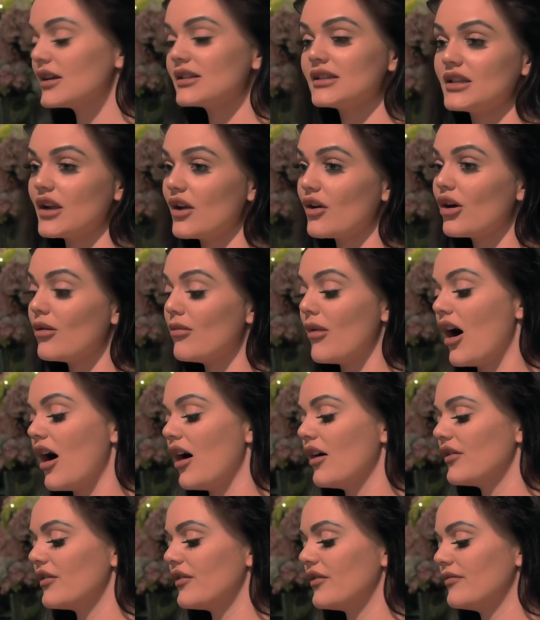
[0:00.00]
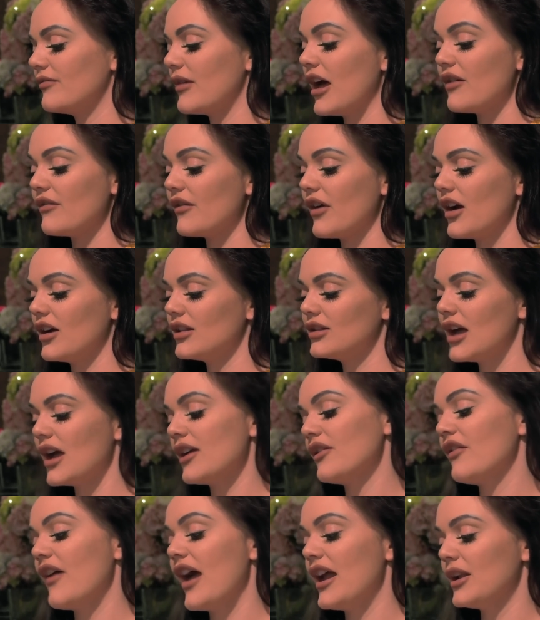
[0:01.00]
Because they don't come off, ever,
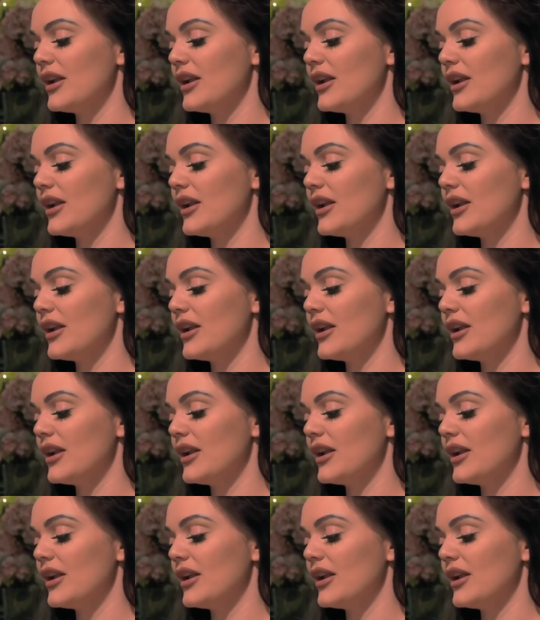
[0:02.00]
like, for